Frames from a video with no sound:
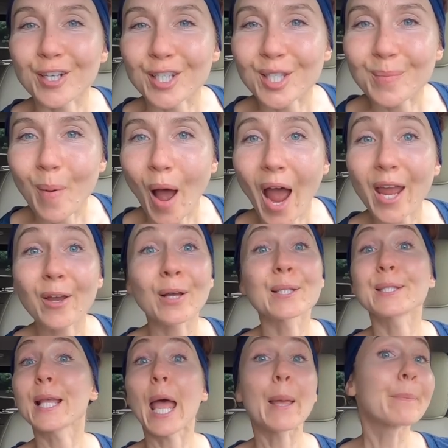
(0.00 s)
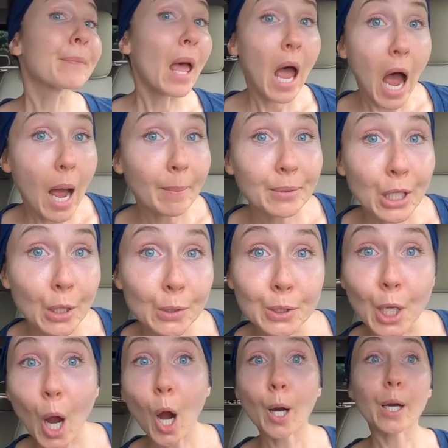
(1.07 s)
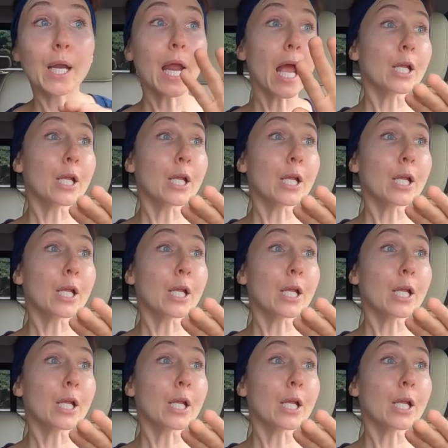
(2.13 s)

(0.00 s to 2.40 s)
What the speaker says: smile and say, I'm so sorry.